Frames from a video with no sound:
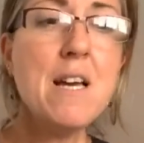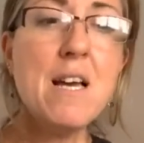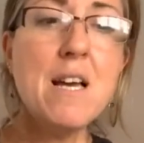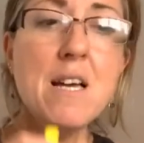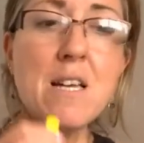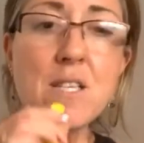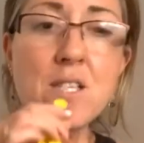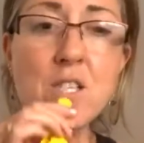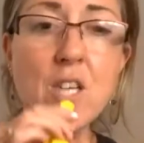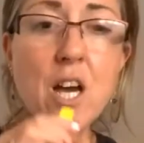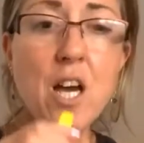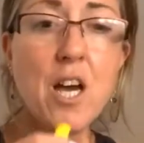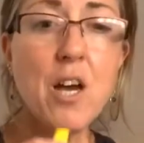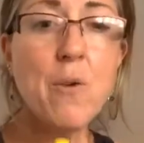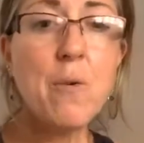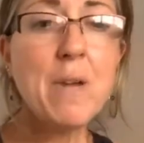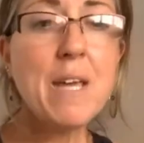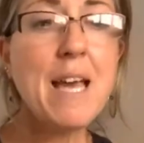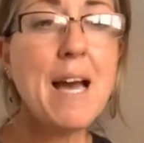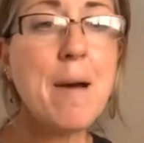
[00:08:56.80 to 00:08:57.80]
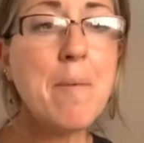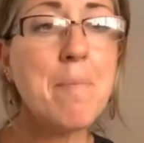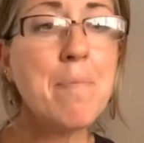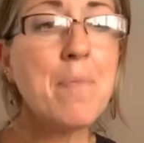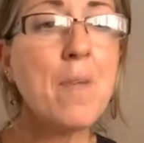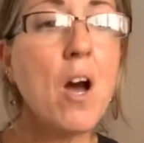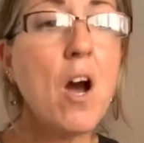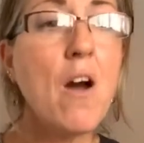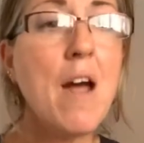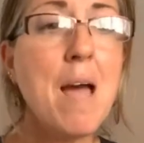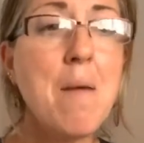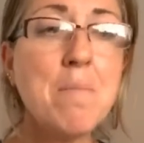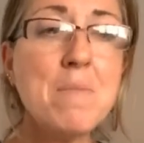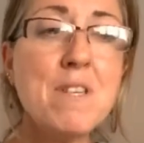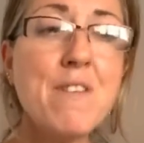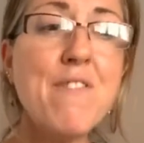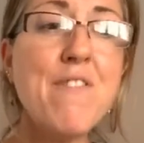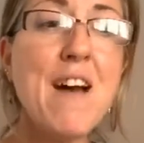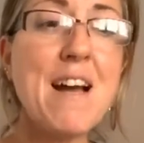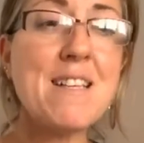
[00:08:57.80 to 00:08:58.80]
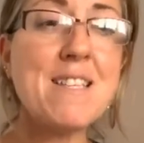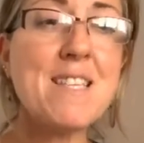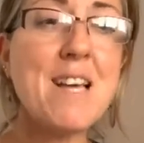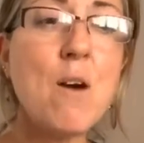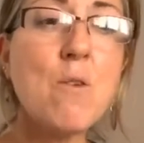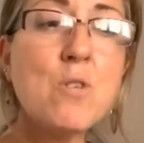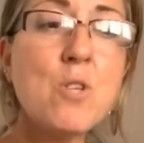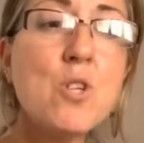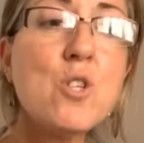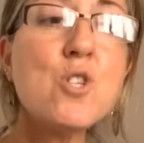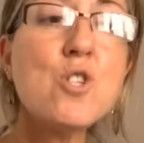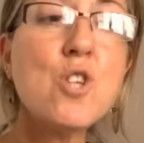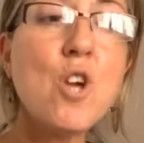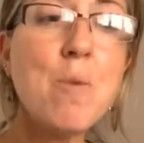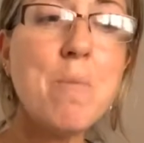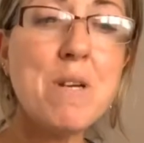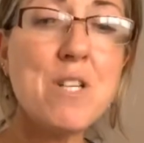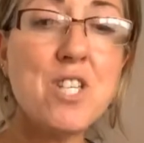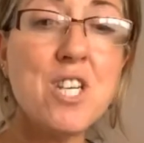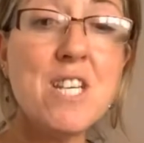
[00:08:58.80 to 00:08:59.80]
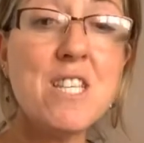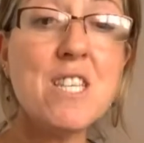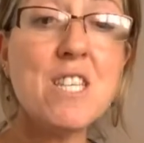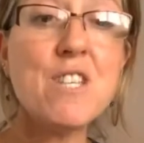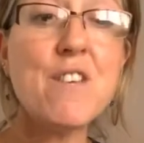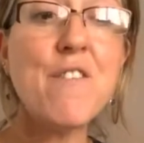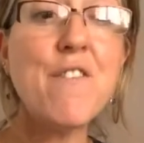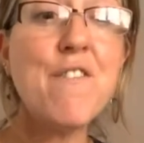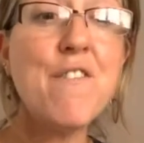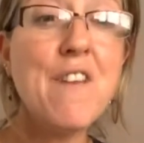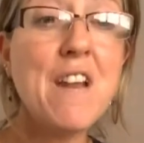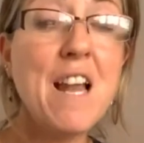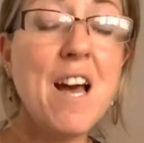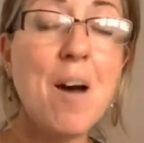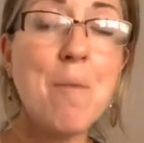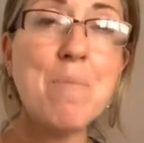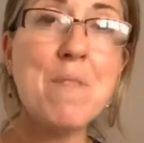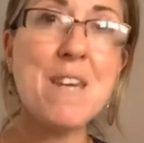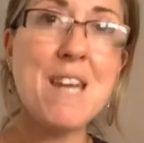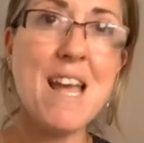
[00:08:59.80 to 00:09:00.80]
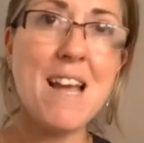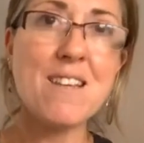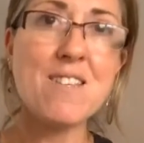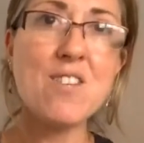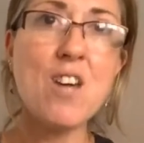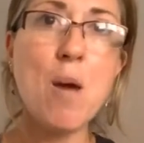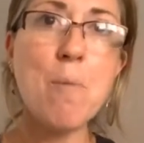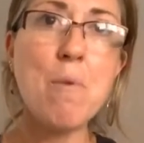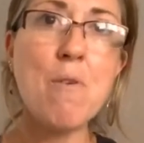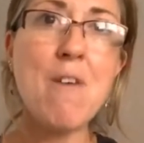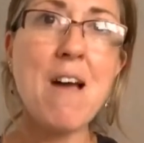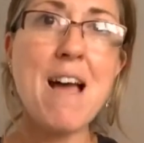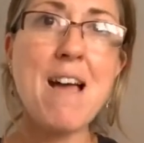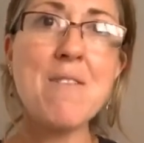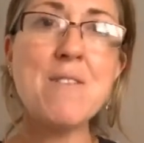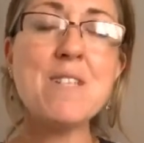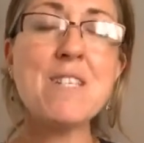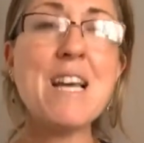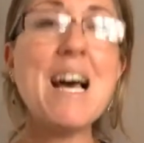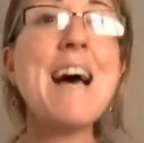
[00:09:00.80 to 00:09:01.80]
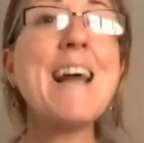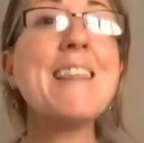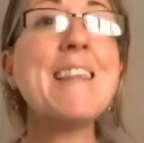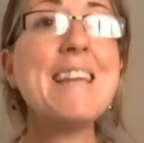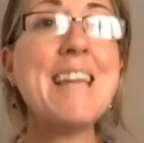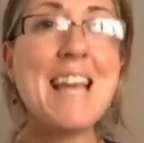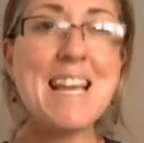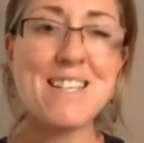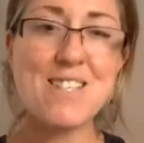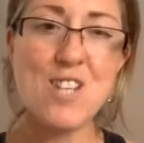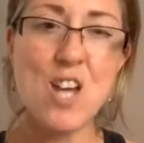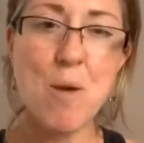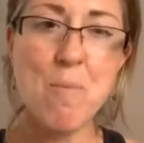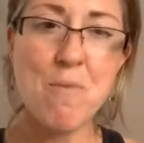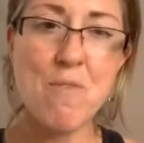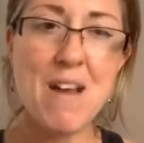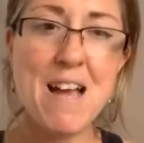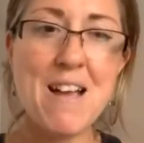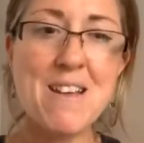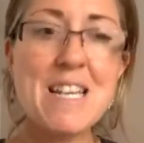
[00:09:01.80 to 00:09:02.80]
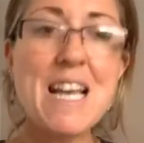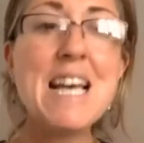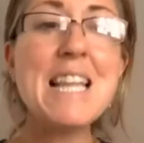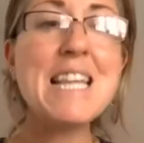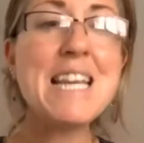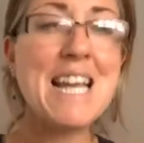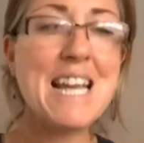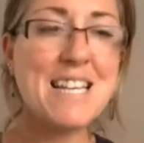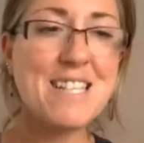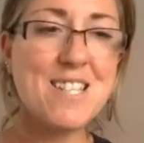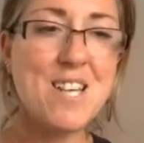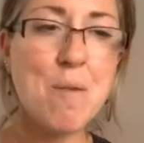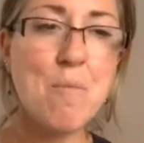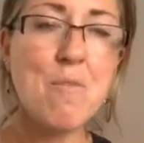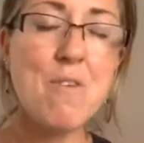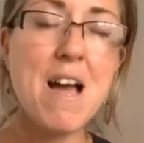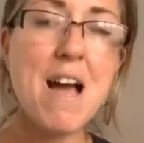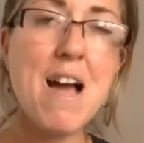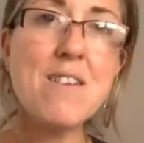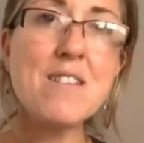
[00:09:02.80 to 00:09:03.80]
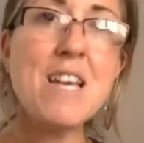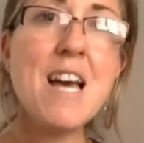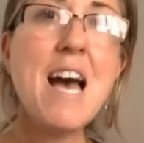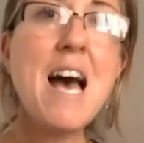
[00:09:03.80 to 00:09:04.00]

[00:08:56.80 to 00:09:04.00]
So yeah, our empty fat cells are so much easier to fill up the next time around, and the next time around, and the next time around.